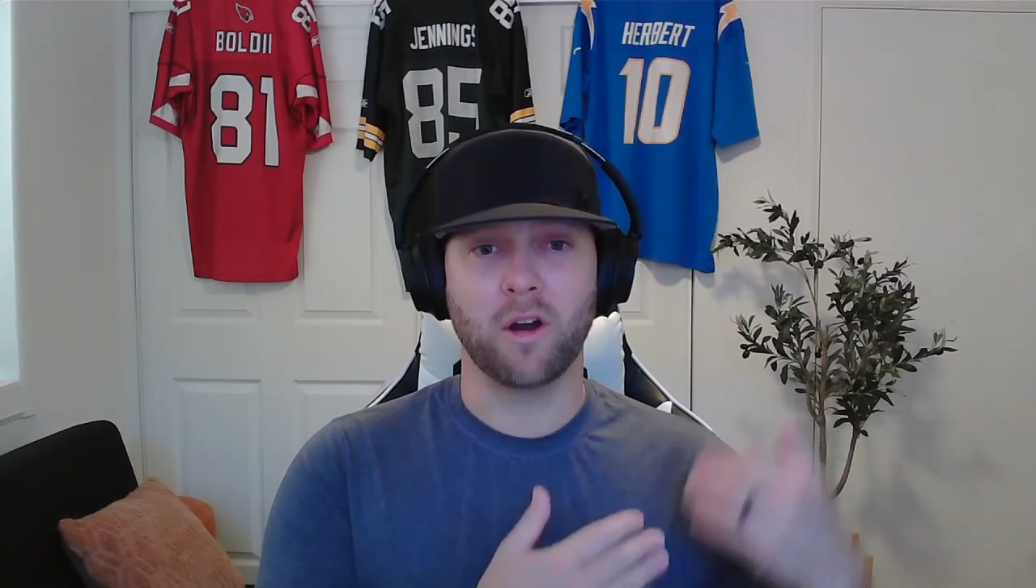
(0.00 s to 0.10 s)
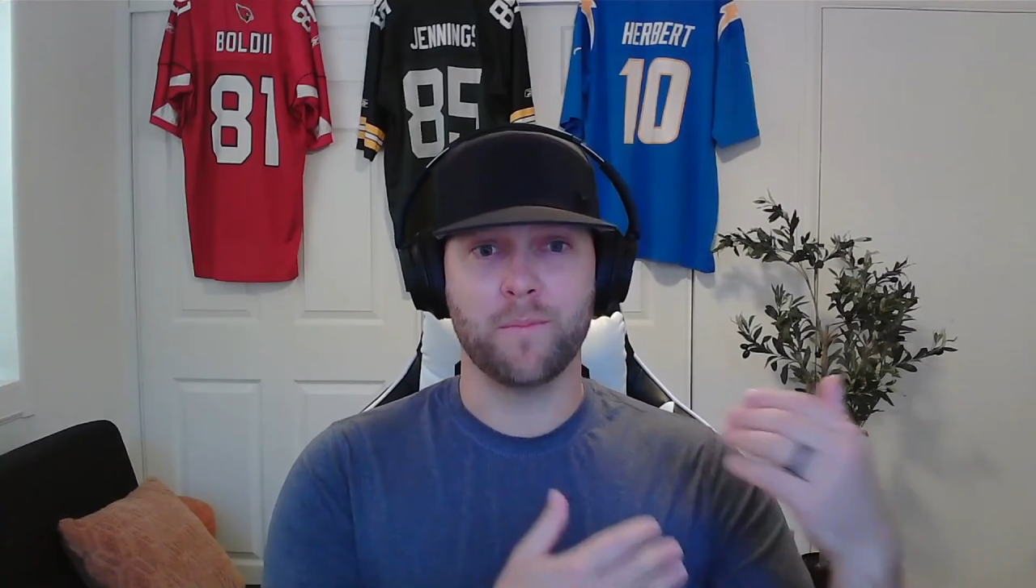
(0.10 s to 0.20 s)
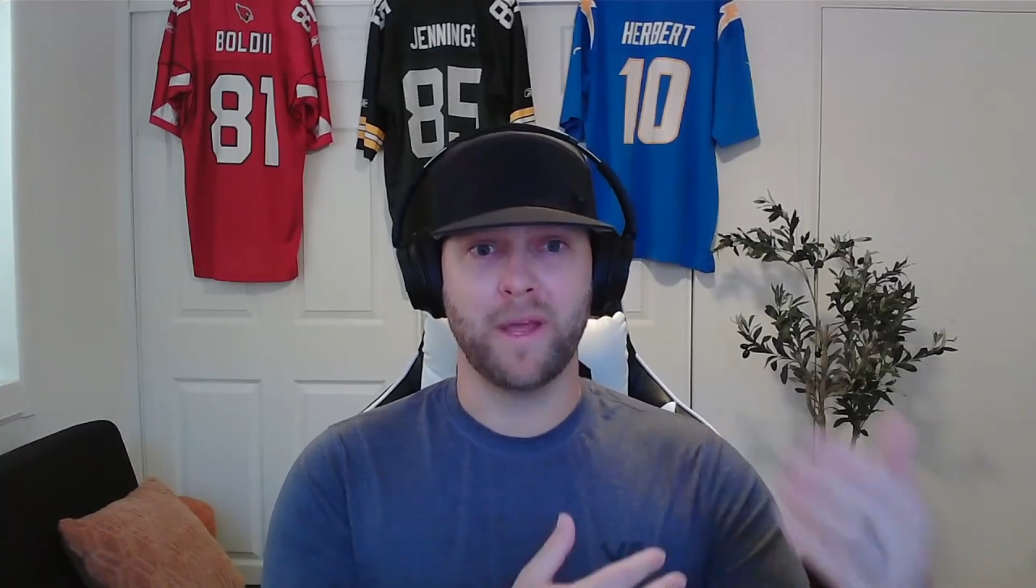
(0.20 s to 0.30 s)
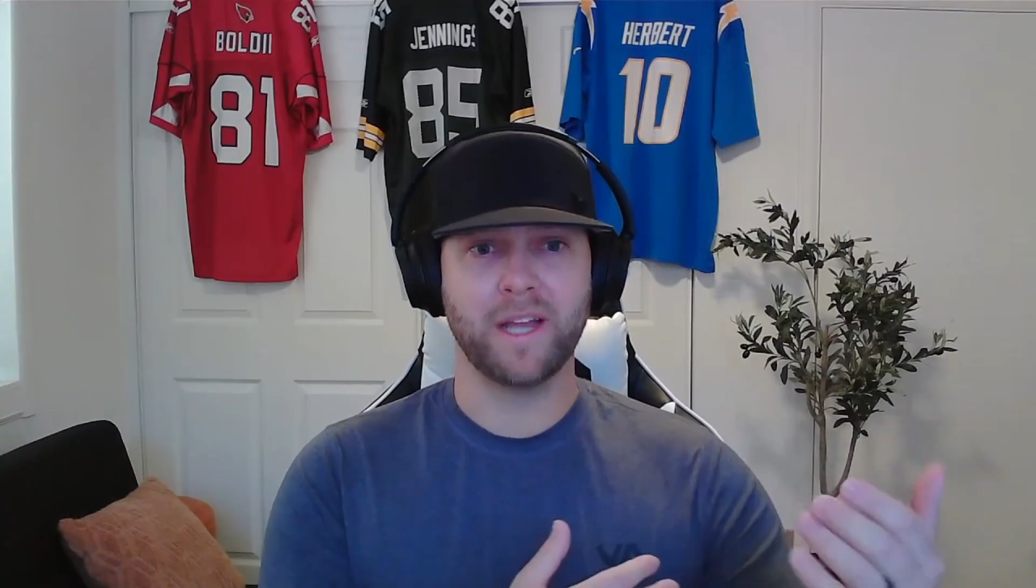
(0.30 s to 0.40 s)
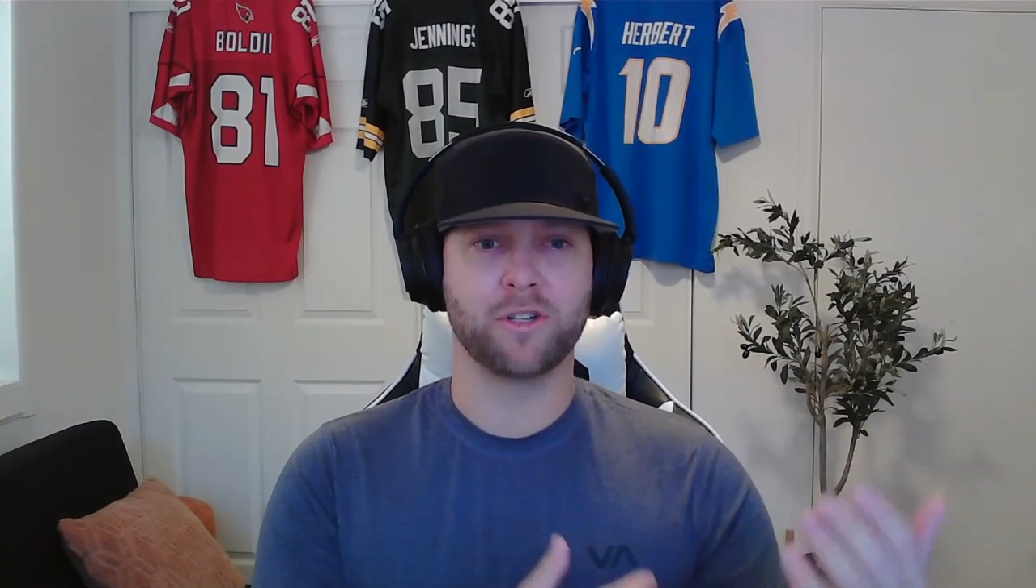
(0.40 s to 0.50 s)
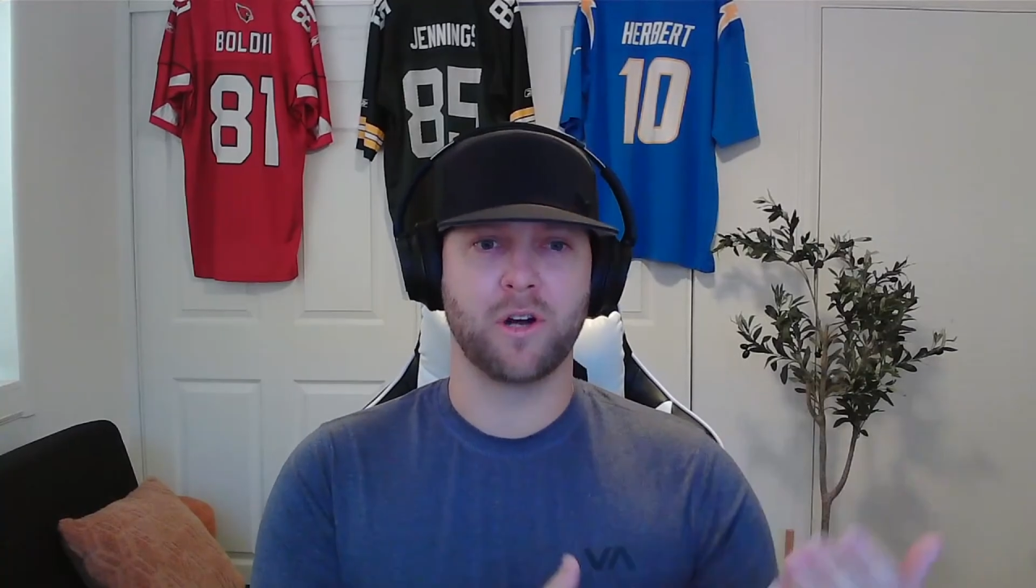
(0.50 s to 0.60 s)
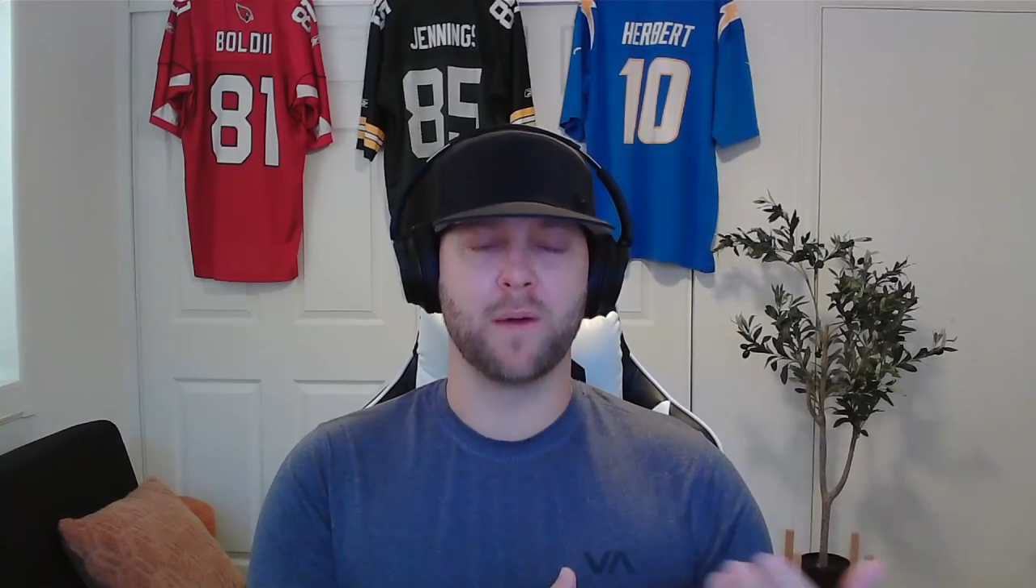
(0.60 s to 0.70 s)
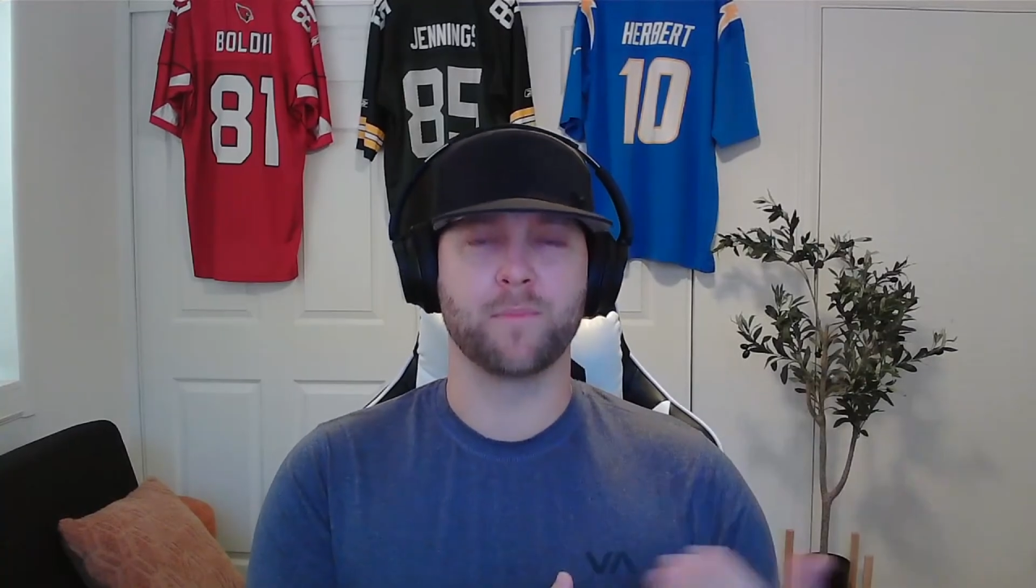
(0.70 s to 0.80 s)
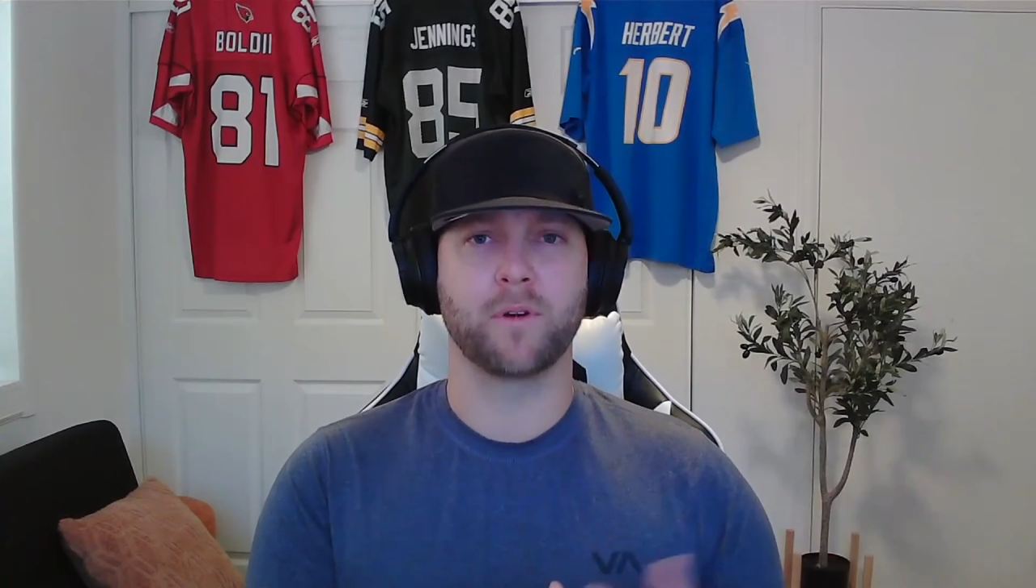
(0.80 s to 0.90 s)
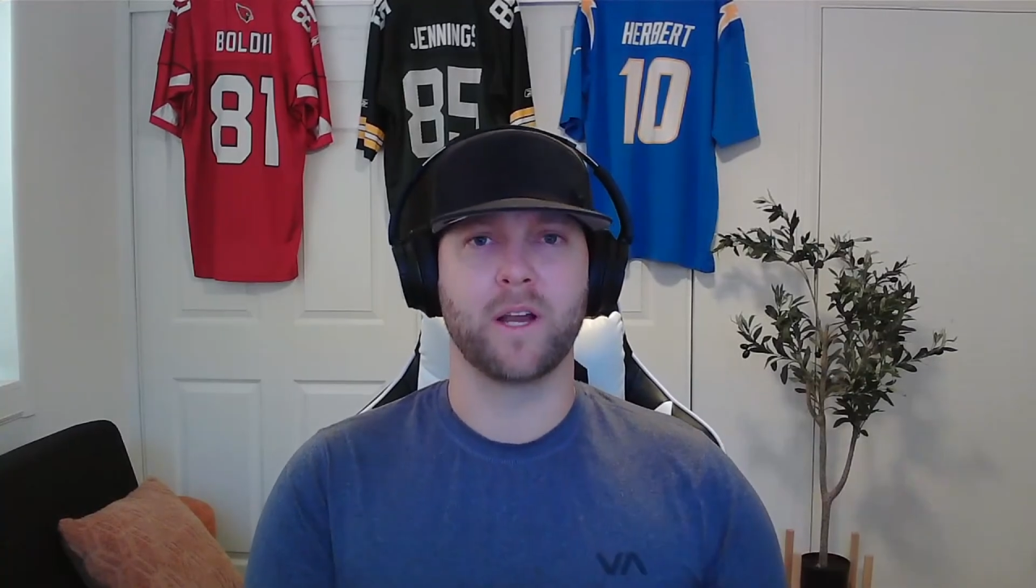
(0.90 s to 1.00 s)
are major
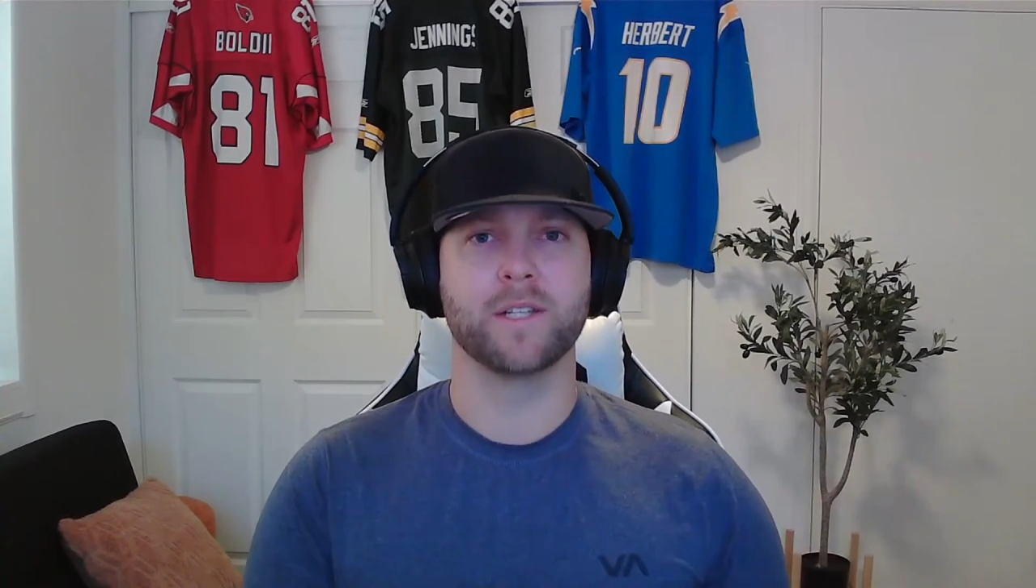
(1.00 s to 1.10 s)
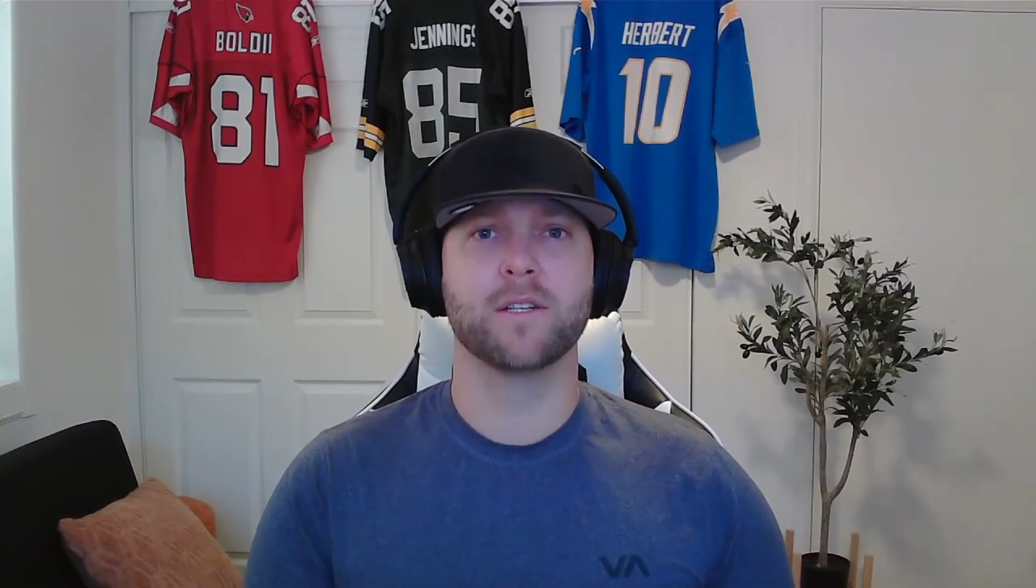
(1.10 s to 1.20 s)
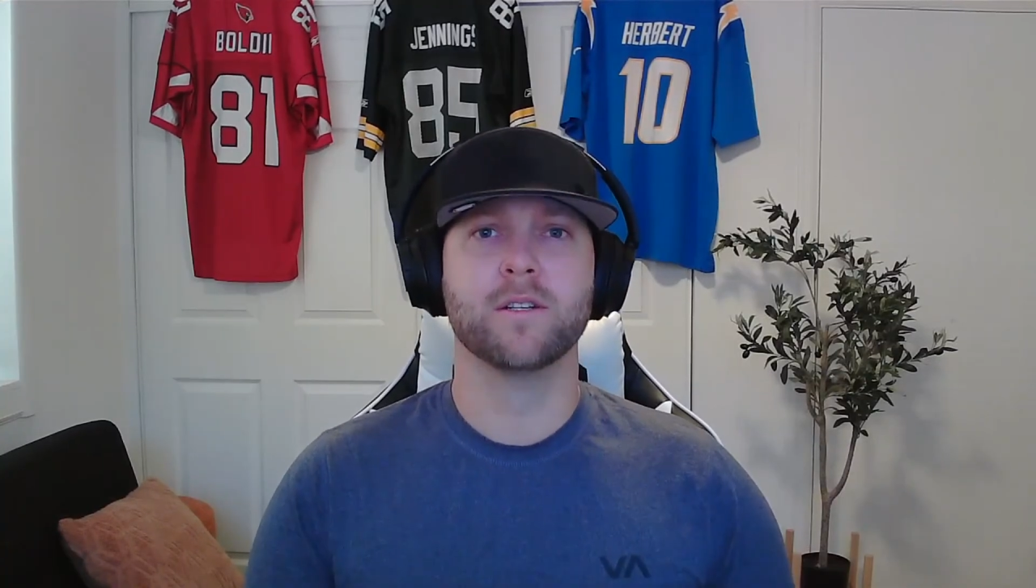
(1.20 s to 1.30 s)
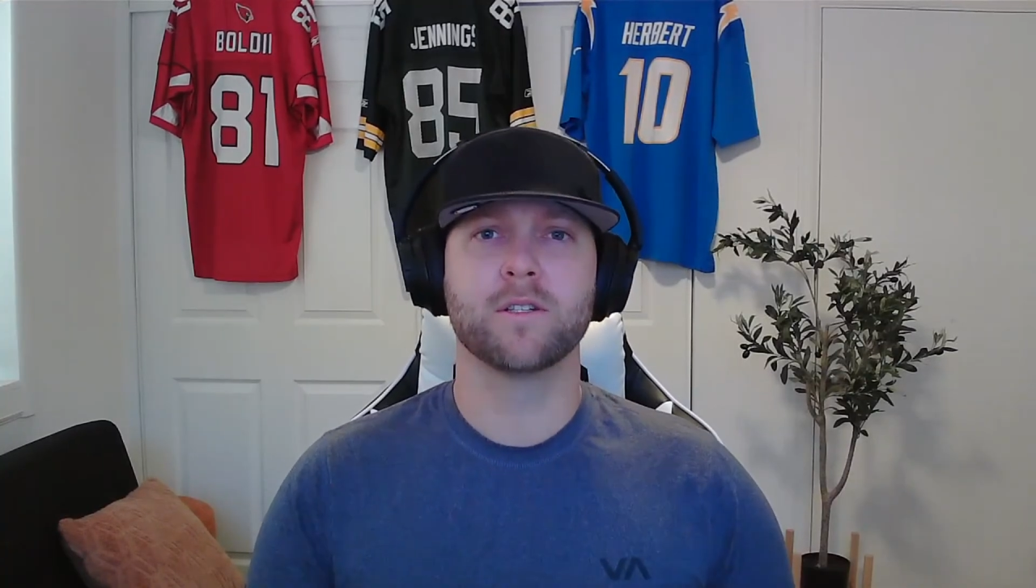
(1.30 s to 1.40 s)
upgrades.